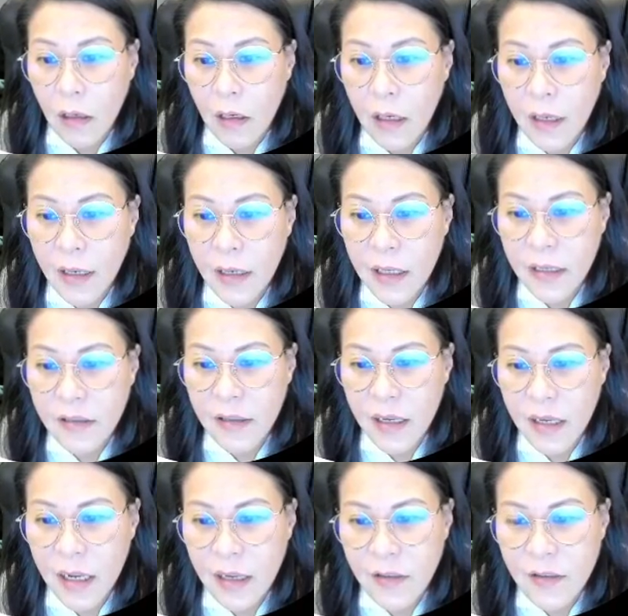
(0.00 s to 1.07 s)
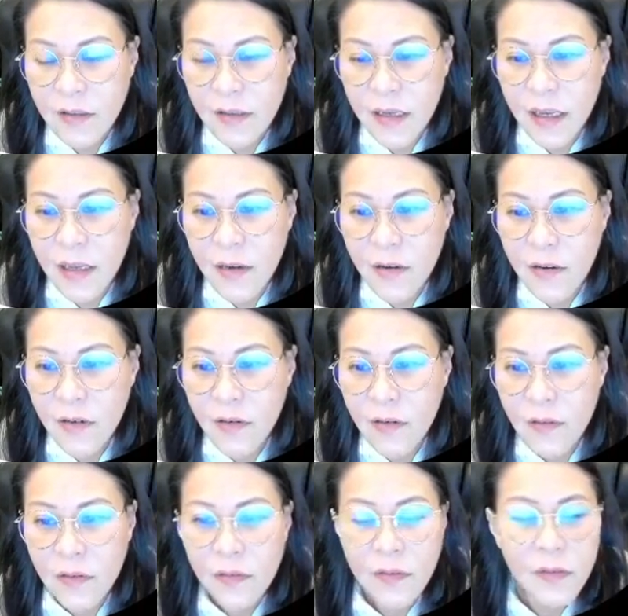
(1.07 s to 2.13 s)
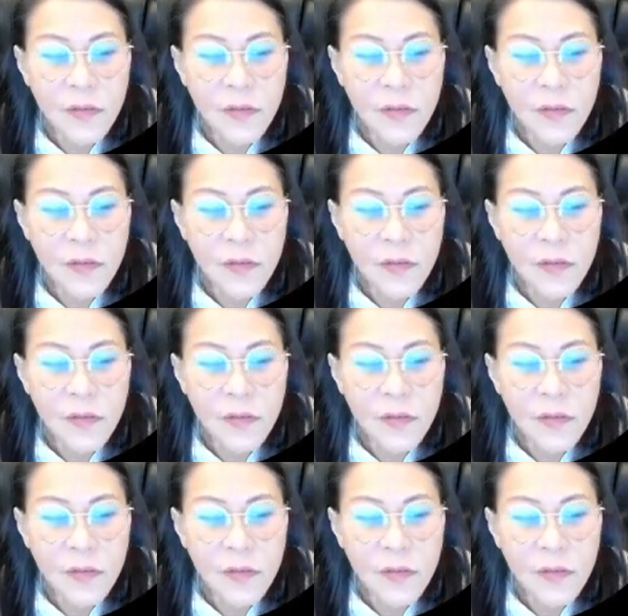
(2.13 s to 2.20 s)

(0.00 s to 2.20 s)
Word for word: Lindy say nice to see you.